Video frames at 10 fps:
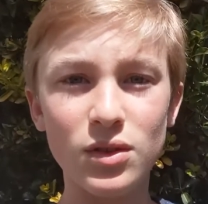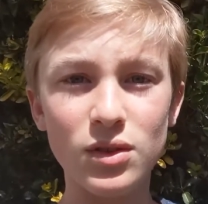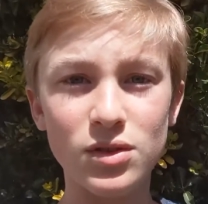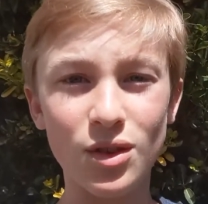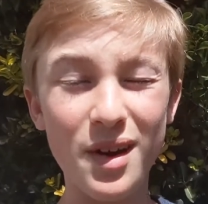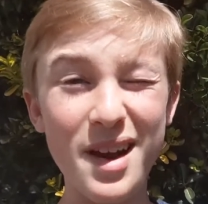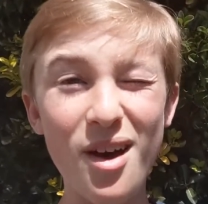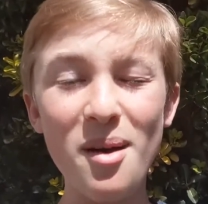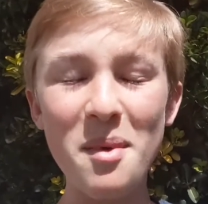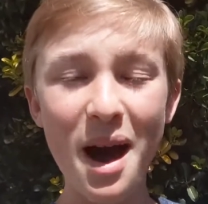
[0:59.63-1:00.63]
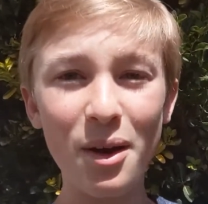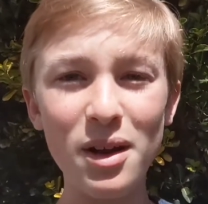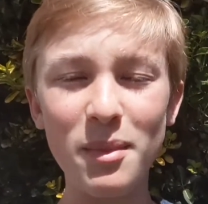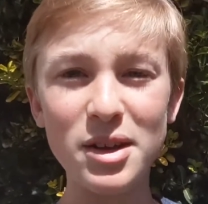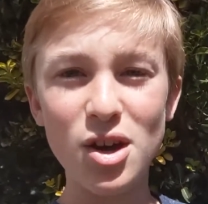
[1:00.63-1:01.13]
So right now I'm out in
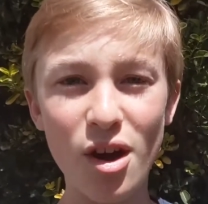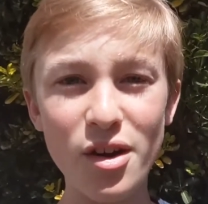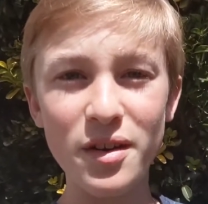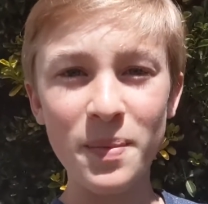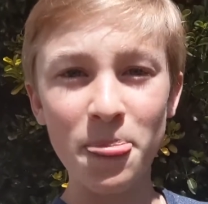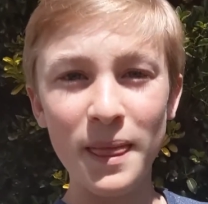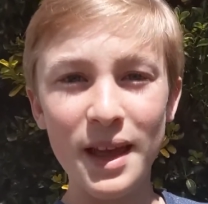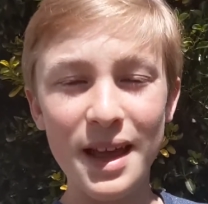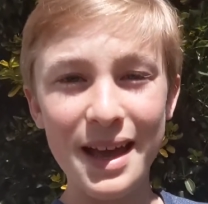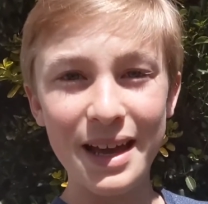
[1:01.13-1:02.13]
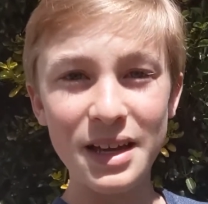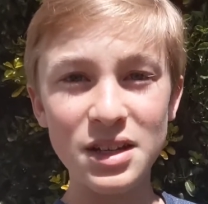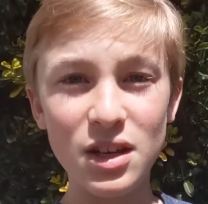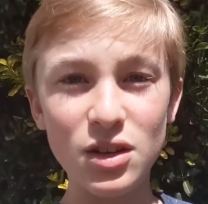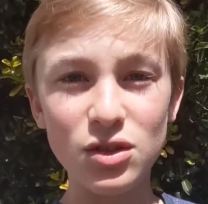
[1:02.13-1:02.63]
my yard, and
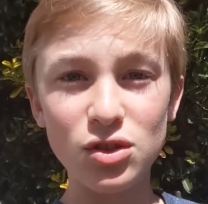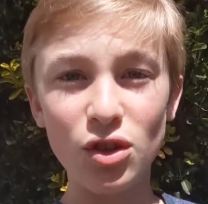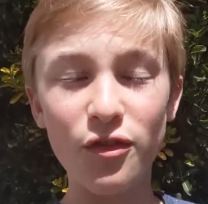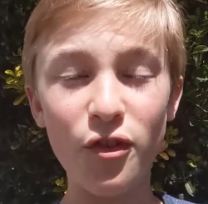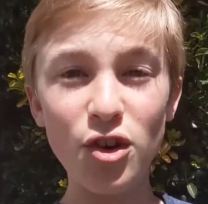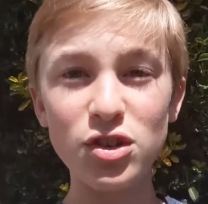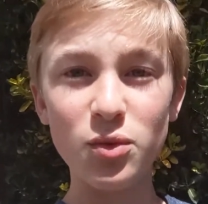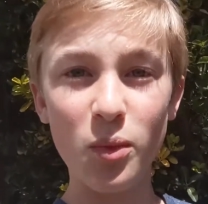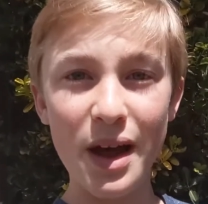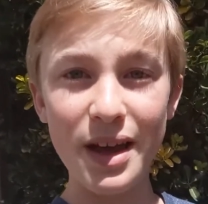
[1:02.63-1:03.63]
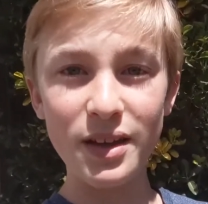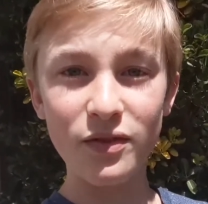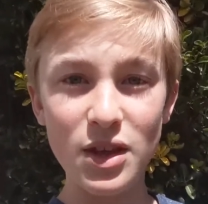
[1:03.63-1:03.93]
so the first way that